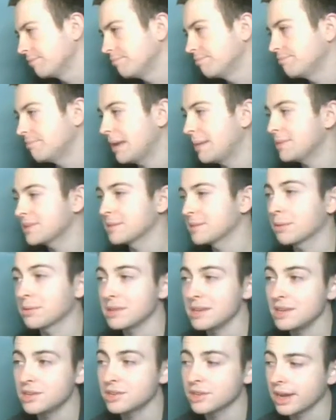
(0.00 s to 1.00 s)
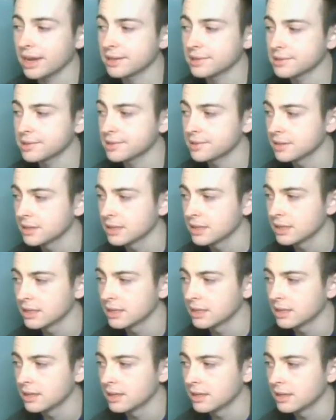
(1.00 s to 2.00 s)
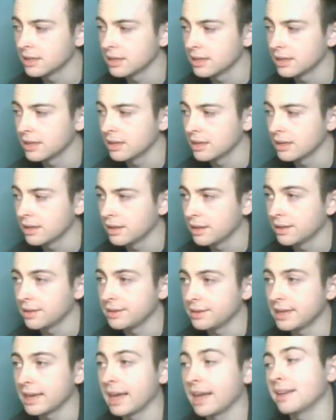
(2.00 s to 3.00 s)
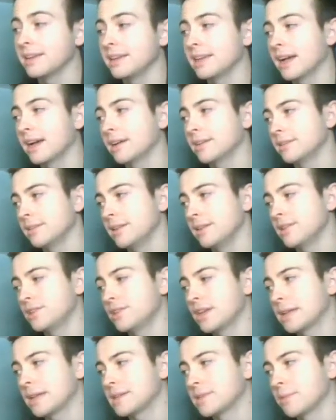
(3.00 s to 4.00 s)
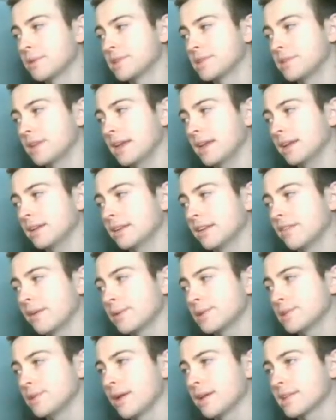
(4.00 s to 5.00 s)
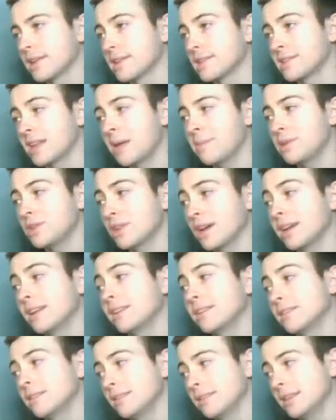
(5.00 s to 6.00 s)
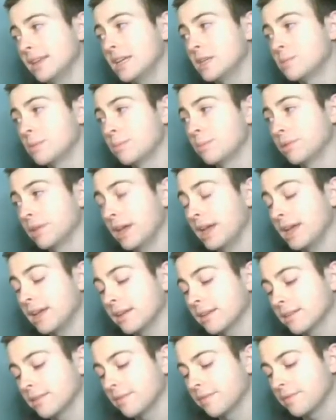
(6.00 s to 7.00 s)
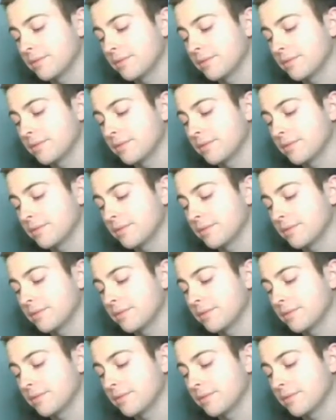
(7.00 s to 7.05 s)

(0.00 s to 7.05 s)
maybe something with E-Giant. Yeah, in the chat someone's saying, if I was Lucas, I'd snipe E-Giant. Yeah, he's been playing